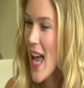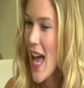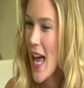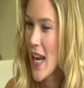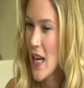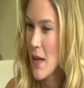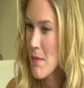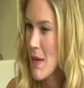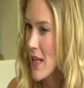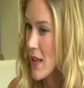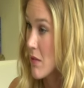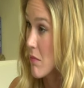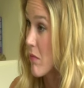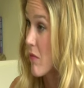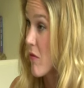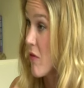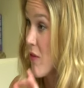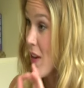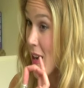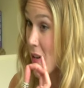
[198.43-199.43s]
And I make them
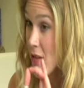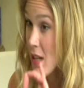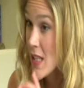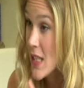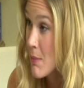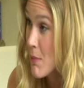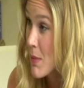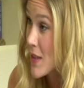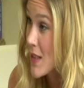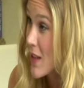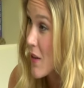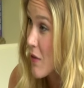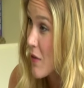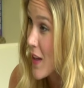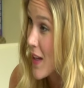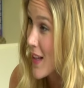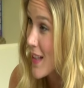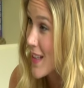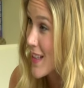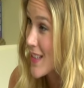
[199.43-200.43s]
very
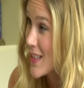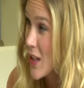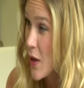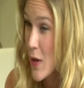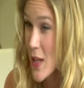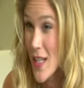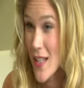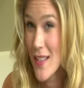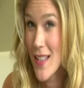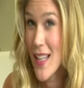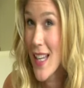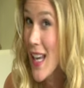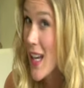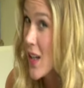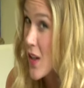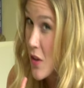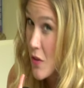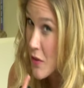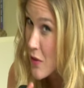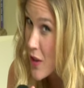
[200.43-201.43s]
specific so he doesn't get
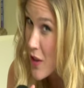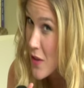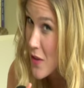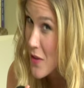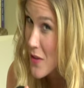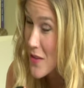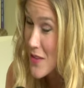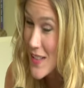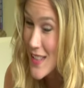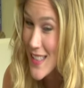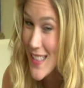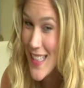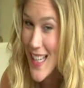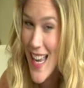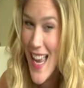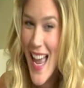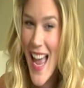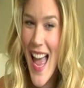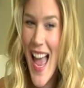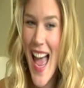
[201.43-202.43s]
confused.
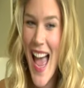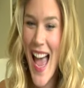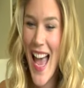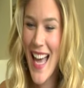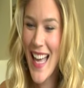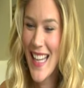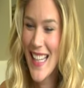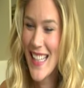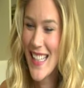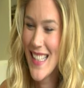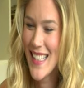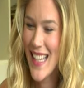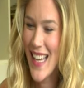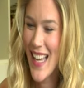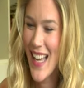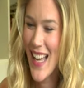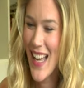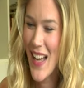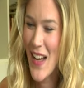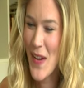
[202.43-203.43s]
And
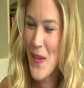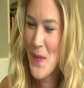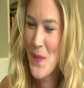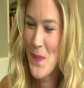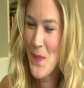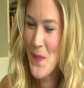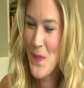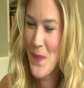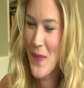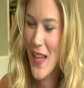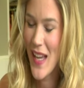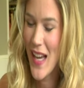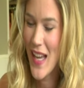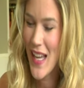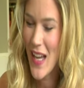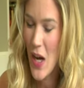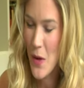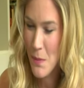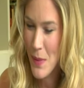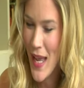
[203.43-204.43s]

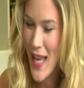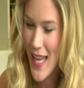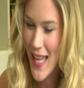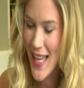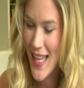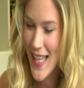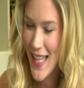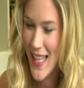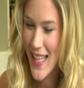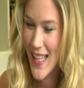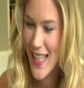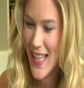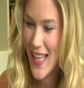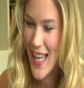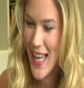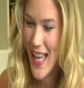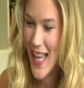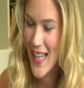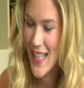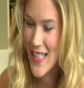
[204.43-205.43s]
I'll play
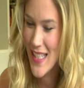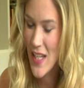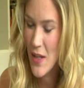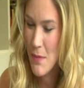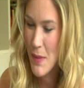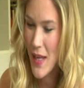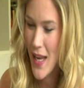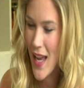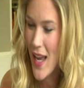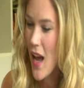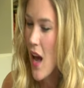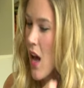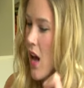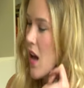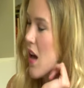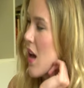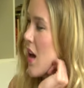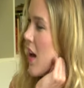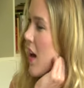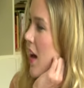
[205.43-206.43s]
it and he'll be like,
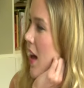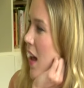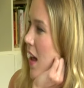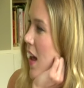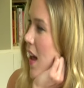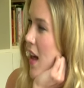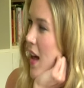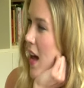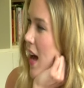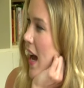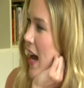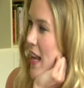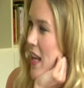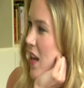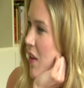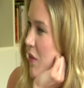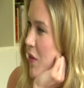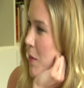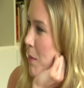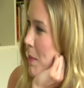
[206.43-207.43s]
oh, I
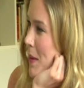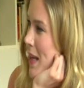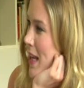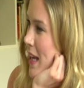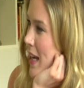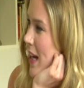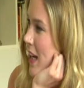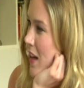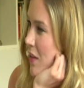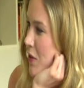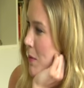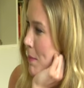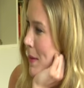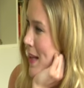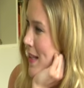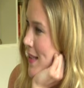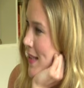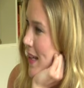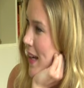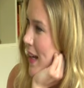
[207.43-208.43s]
love the beat, I love the
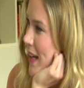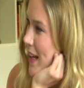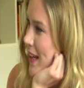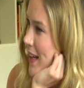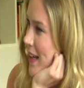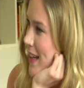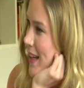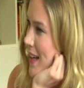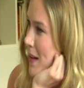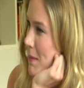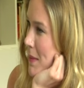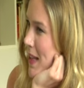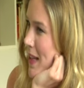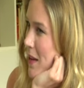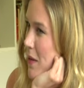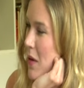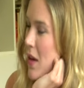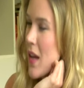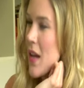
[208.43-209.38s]
bass line. I'm like,